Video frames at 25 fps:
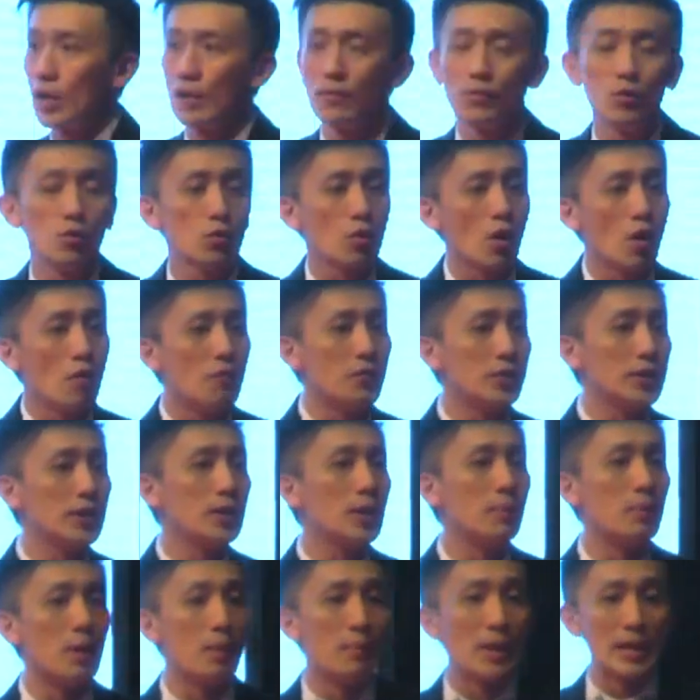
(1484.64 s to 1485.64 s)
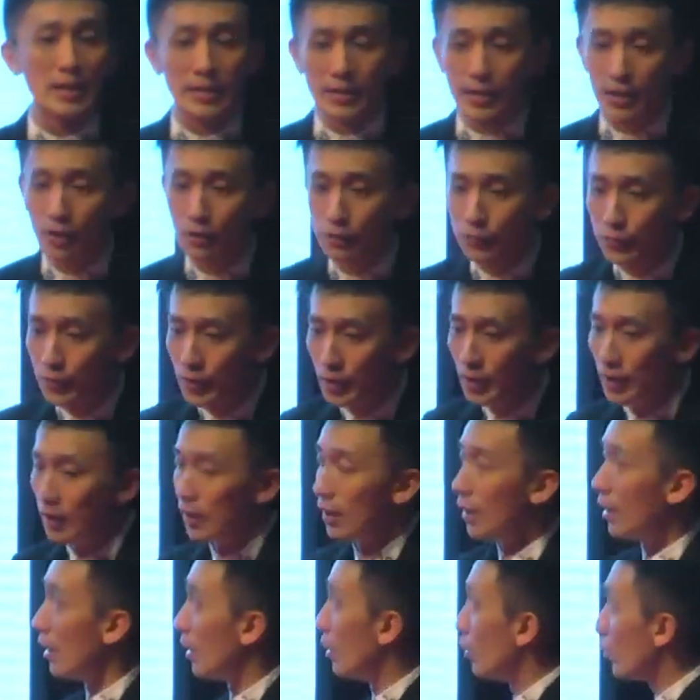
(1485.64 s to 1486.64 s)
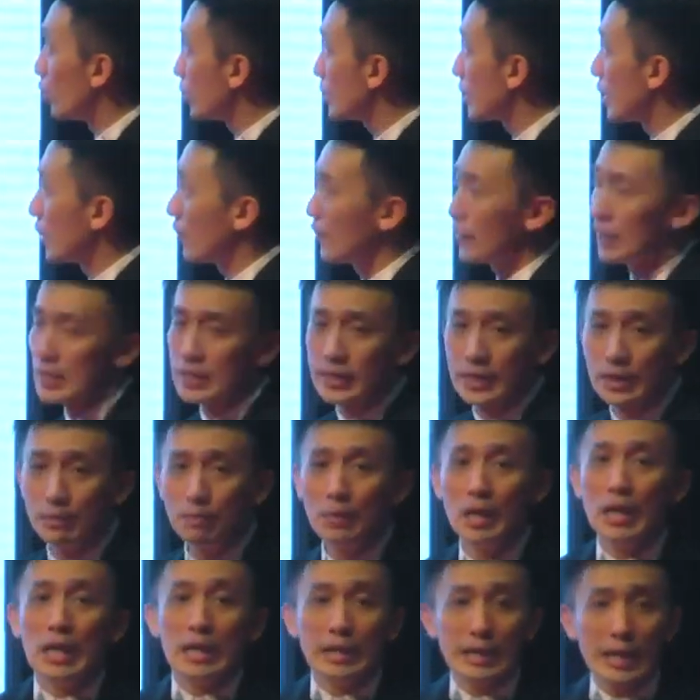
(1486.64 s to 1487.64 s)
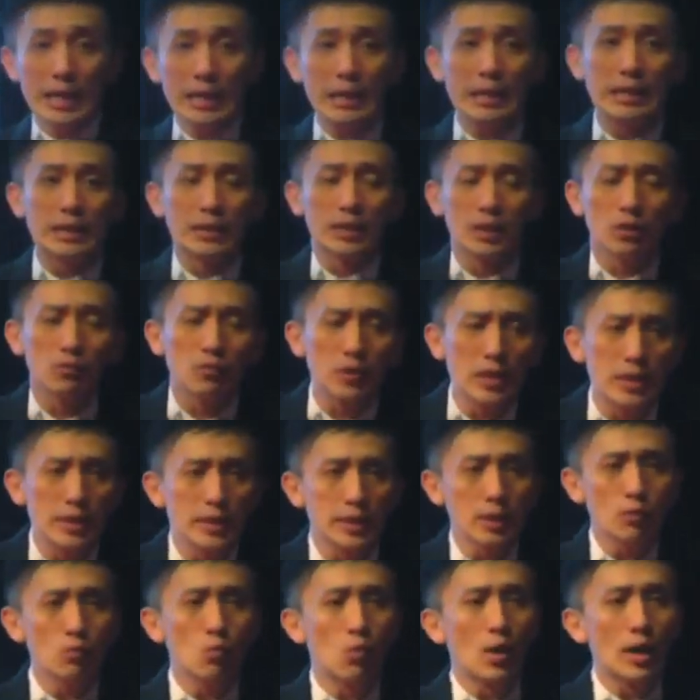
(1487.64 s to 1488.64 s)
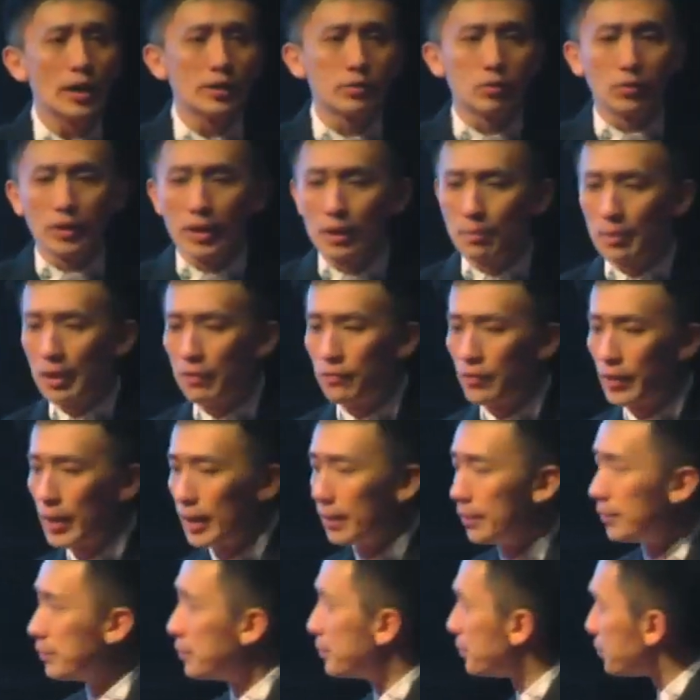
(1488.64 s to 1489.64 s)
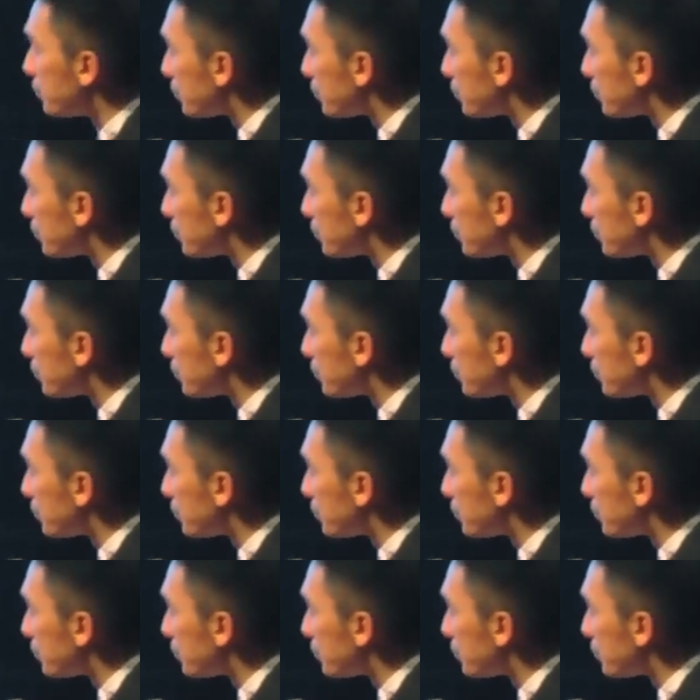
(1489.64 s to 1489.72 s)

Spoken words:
have no confidence about myself. I low self-esteem. That is the reason why today, my friend,